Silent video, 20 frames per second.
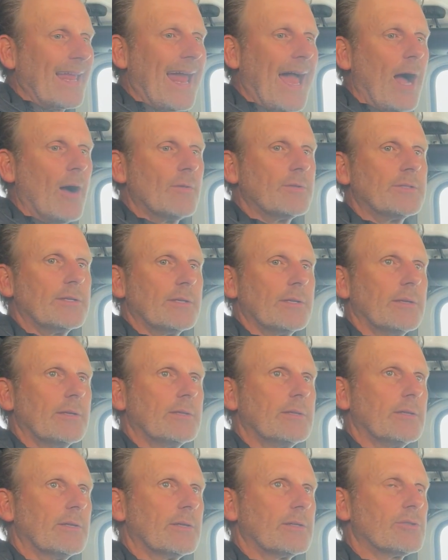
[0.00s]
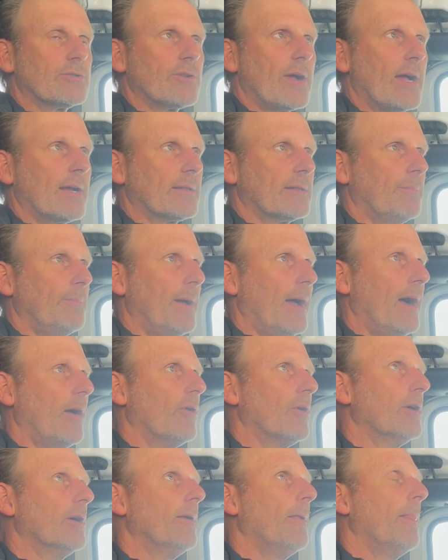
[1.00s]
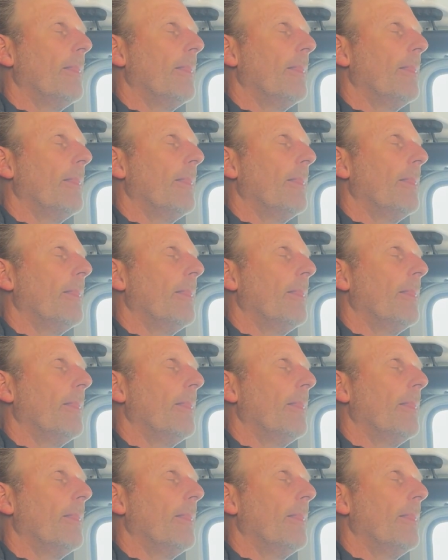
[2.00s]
out to extract the power.